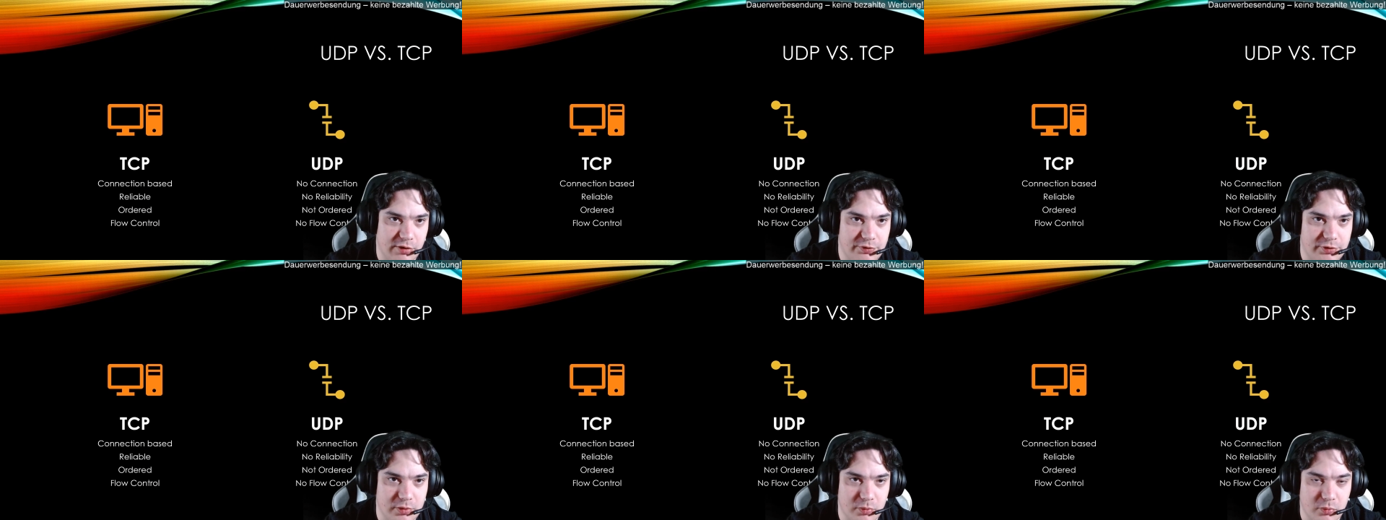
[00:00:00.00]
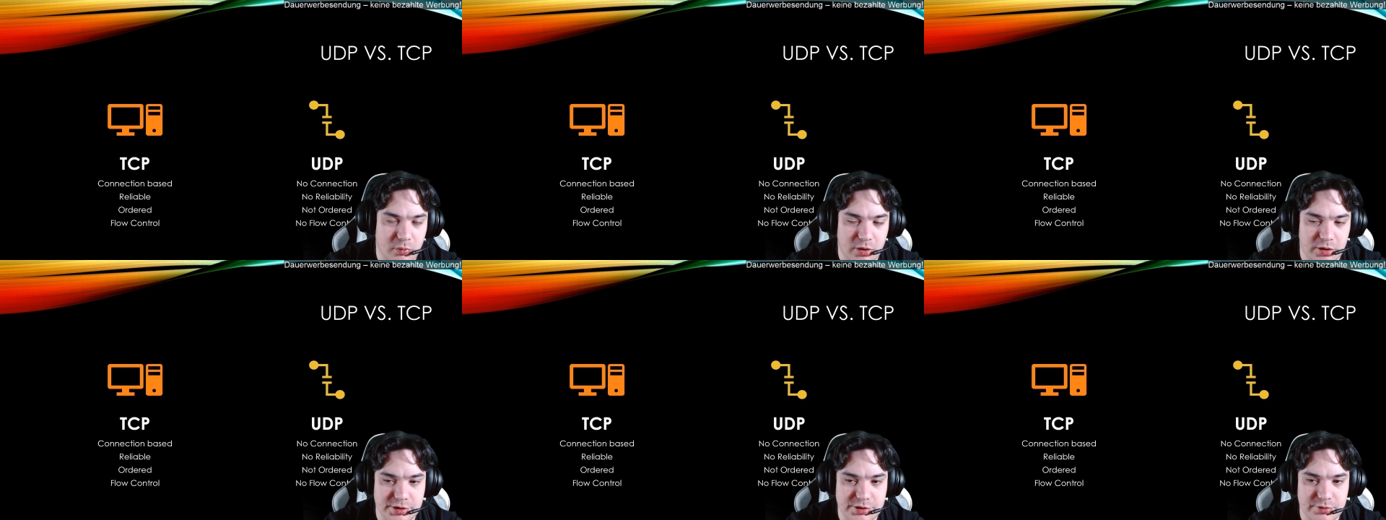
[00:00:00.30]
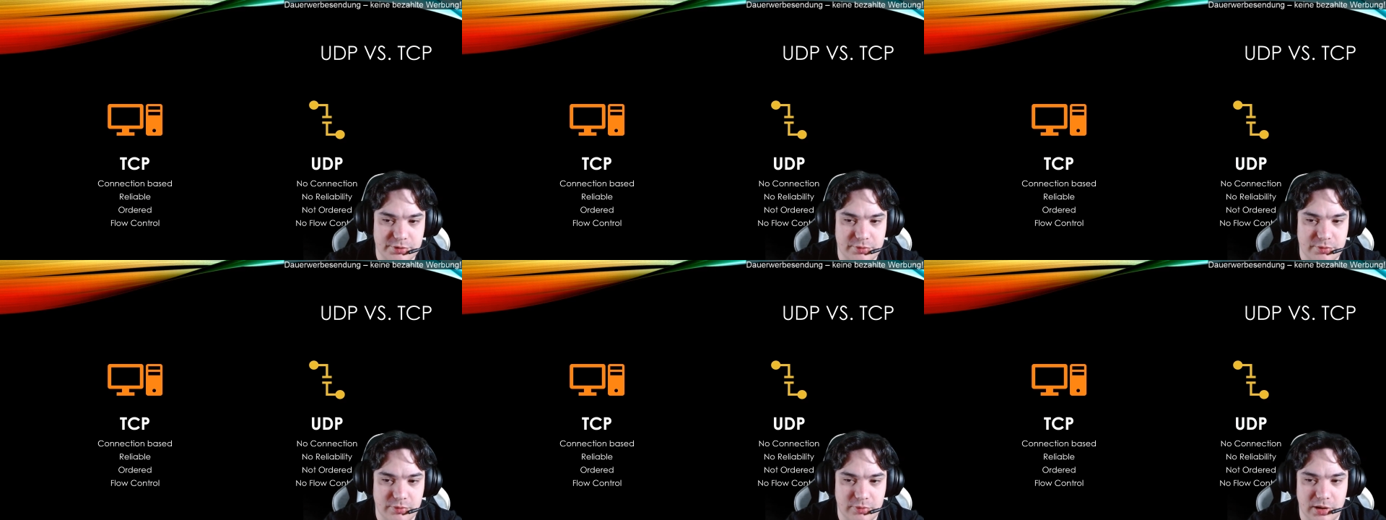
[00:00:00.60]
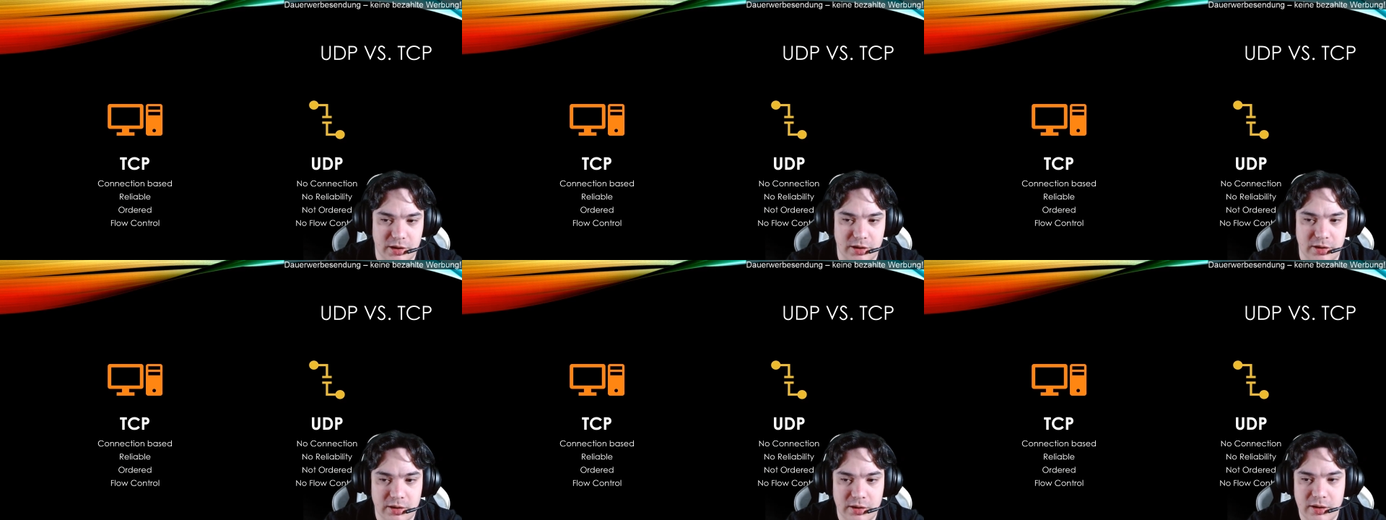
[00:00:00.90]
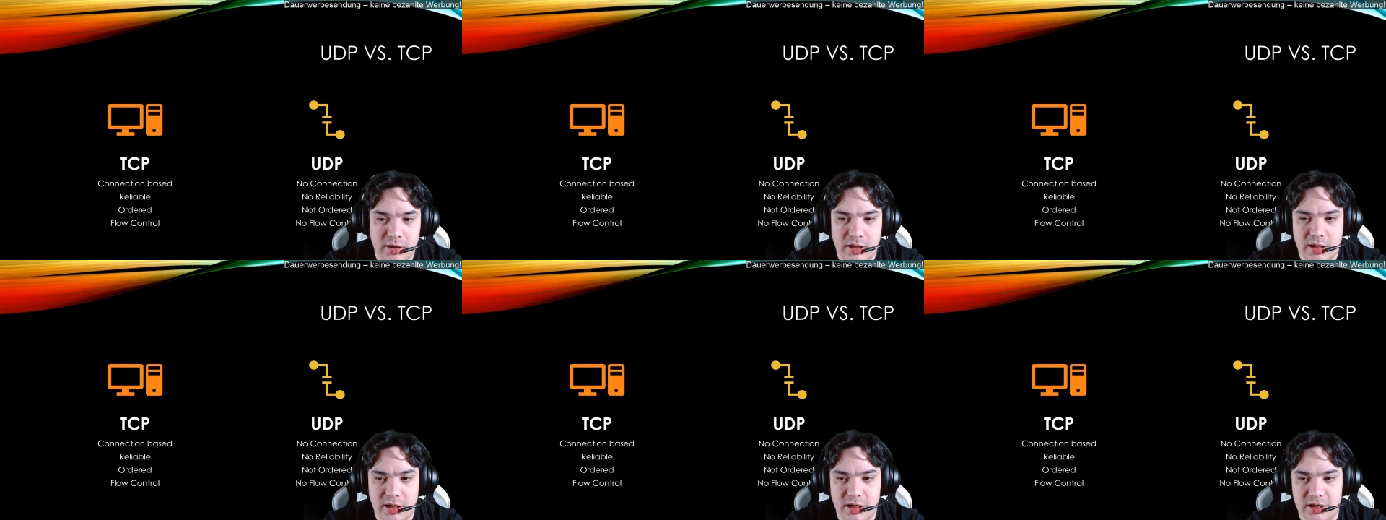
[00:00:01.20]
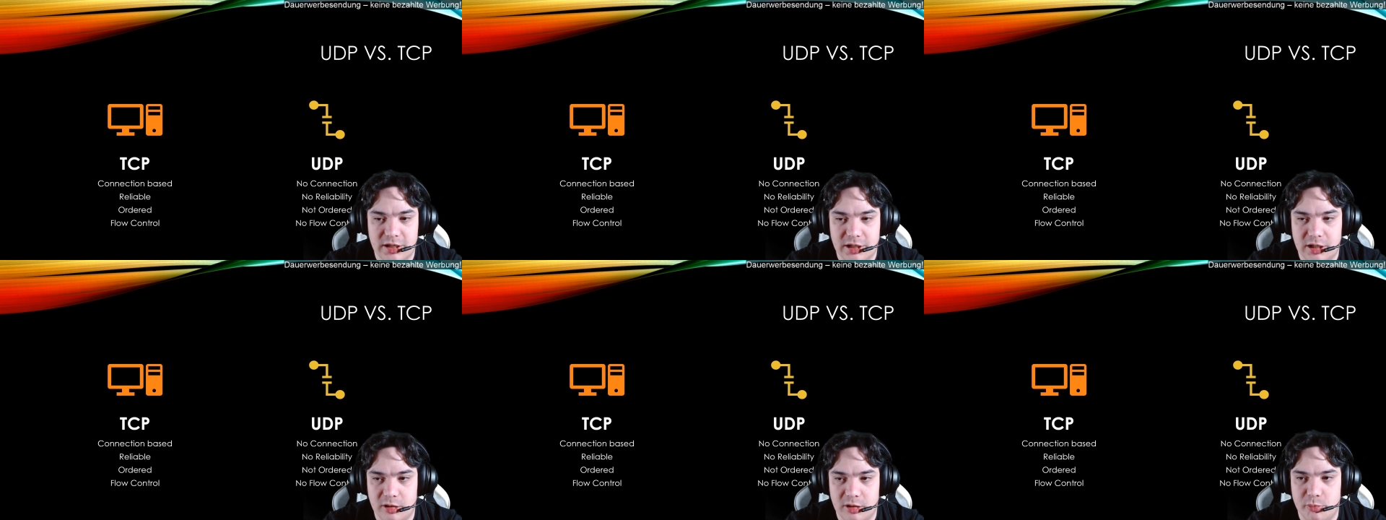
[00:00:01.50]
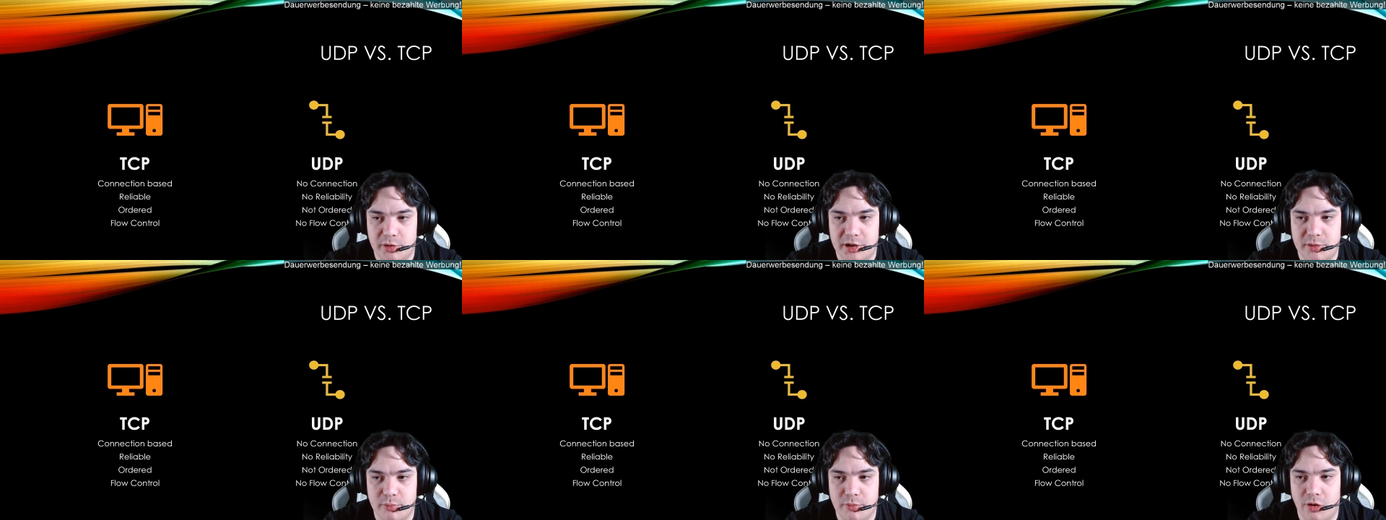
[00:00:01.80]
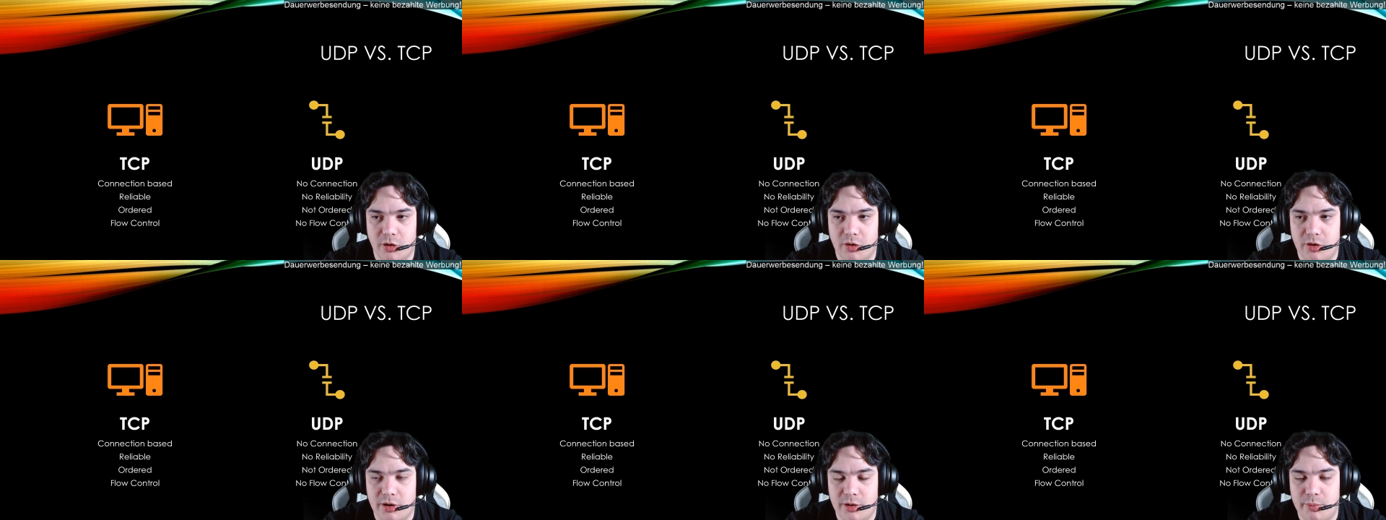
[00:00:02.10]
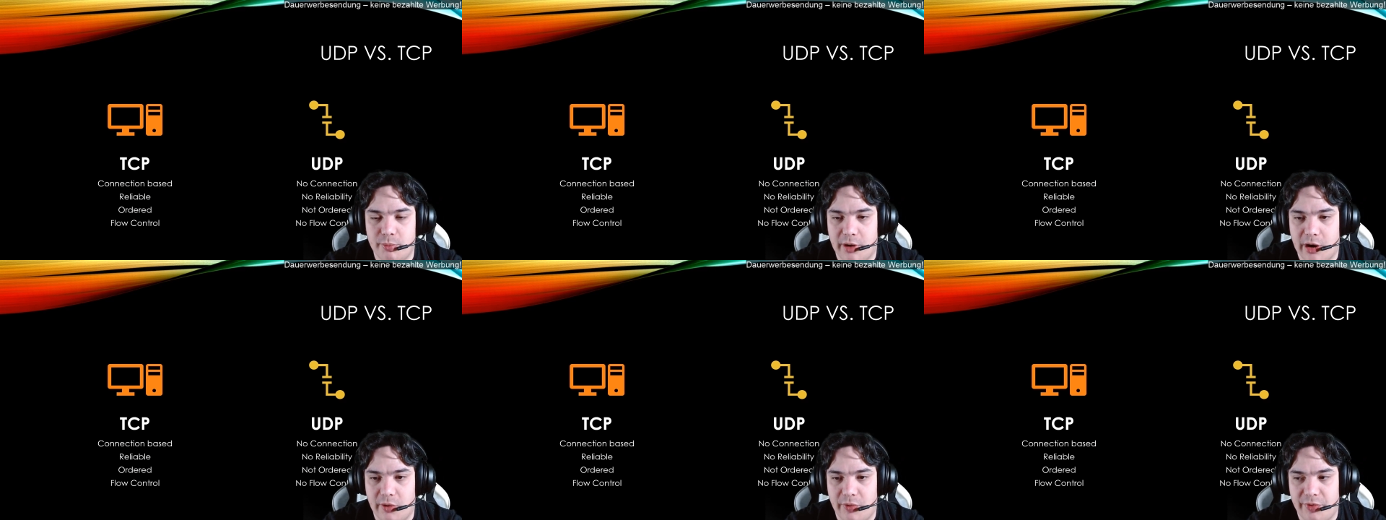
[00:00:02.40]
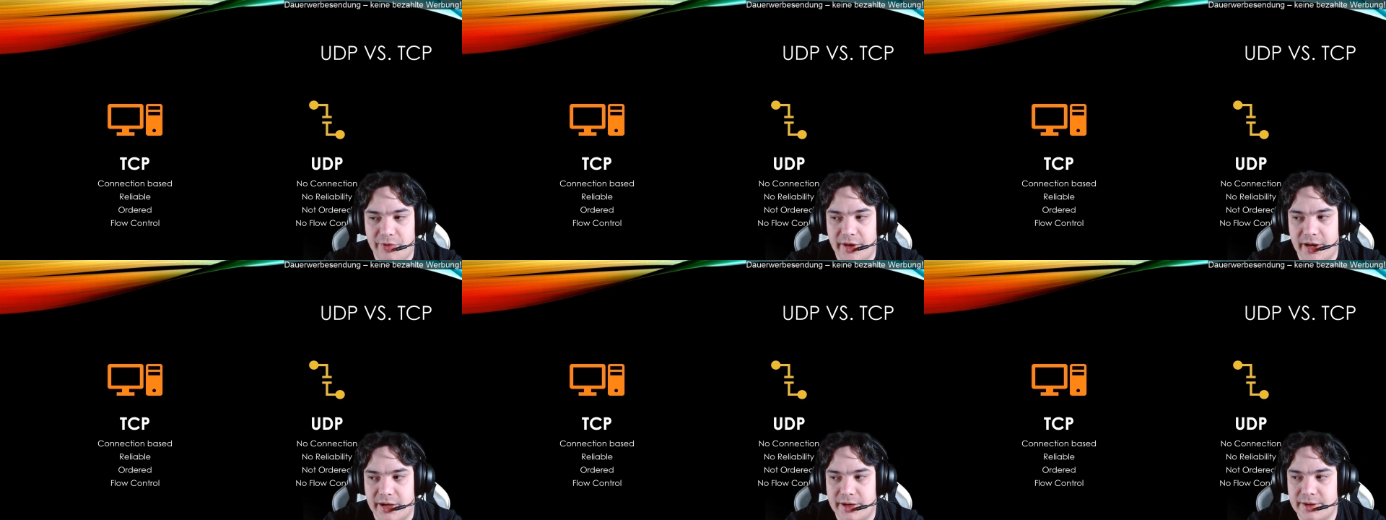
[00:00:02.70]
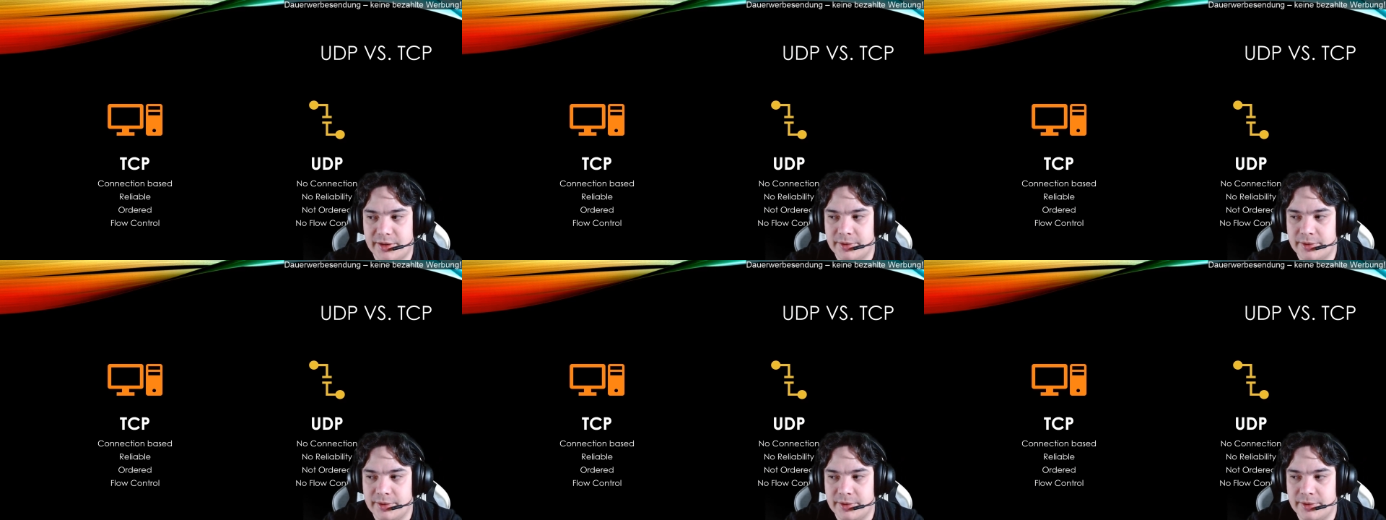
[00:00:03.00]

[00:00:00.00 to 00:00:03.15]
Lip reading: if you want to Google a little bit more about that.